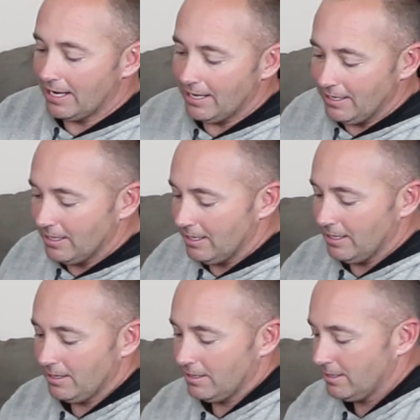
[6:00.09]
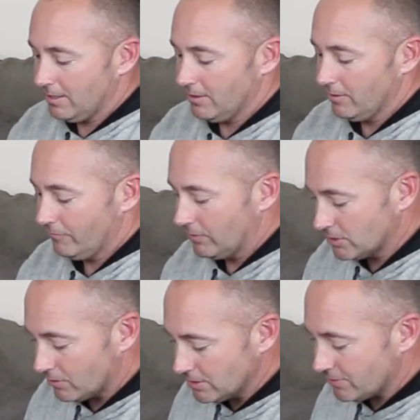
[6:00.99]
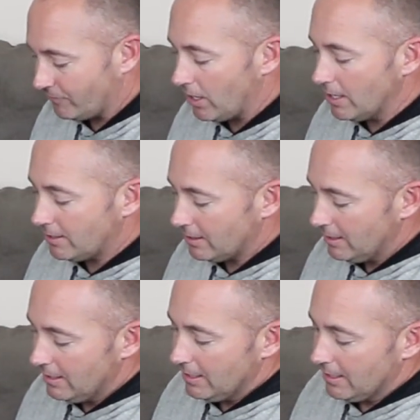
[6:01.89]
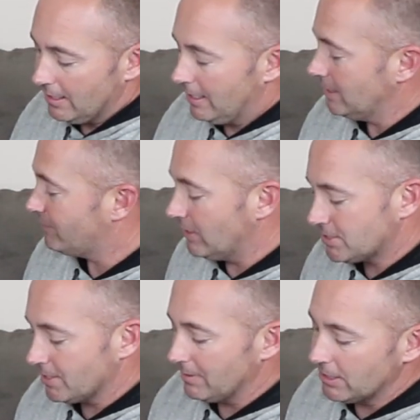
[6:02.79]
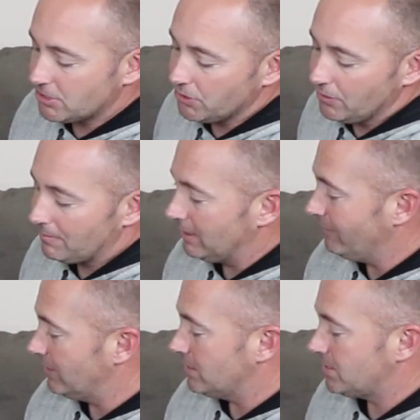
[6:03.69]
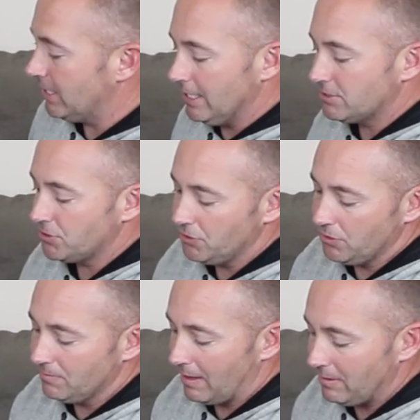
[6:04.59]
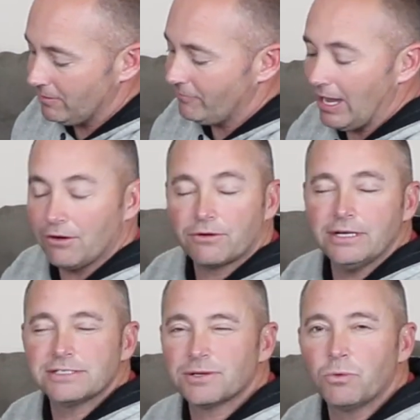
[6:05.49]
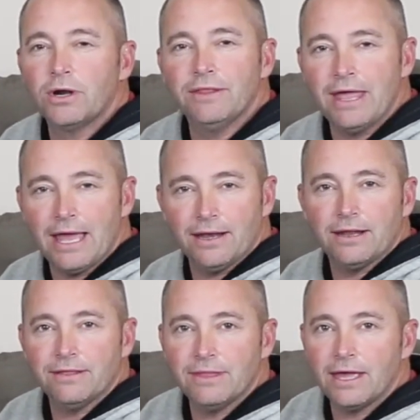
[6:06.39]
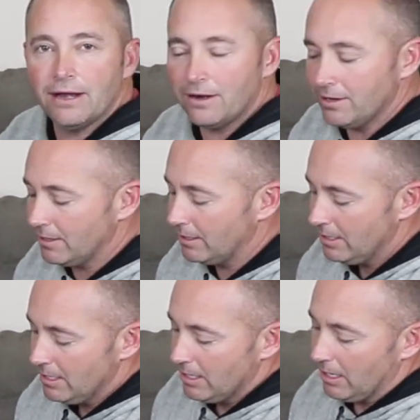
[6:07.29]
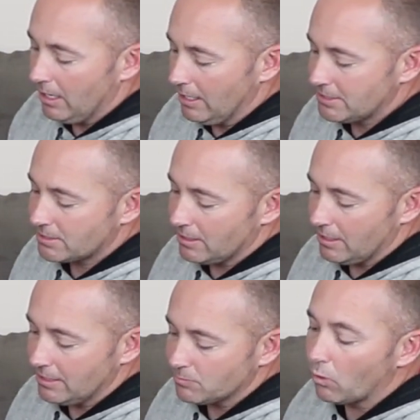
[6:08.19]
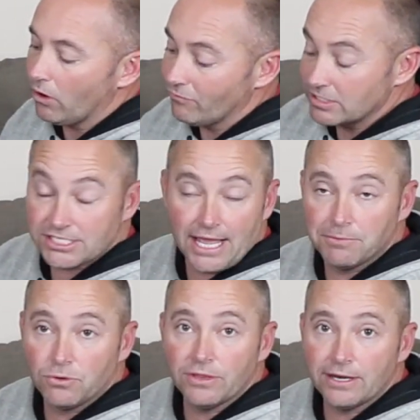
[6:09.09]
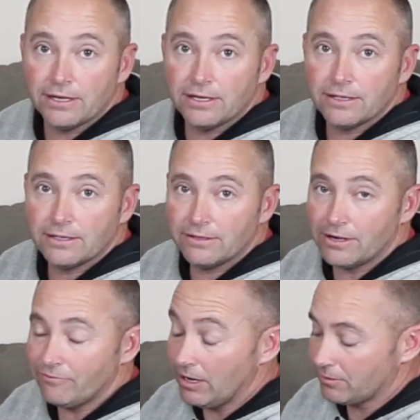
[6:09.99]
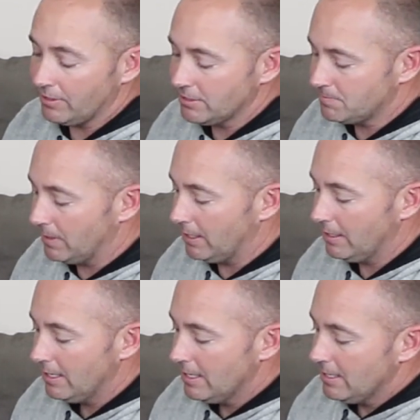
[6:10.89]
got a First Run Savant. It's very similar to, I believe, a CD2, maybe a Valkyrie, somewhere in that area. It's more overstable than a Valkyrie is, but